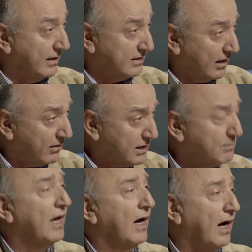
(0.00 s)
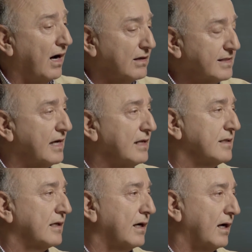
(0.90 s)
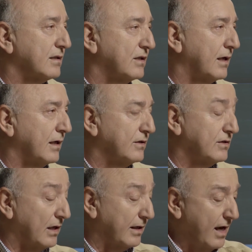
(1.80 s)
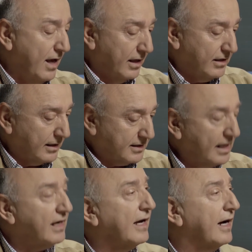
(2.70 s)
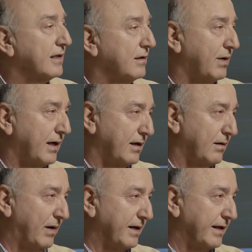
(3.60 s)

in terrorism are cells that are teleguided by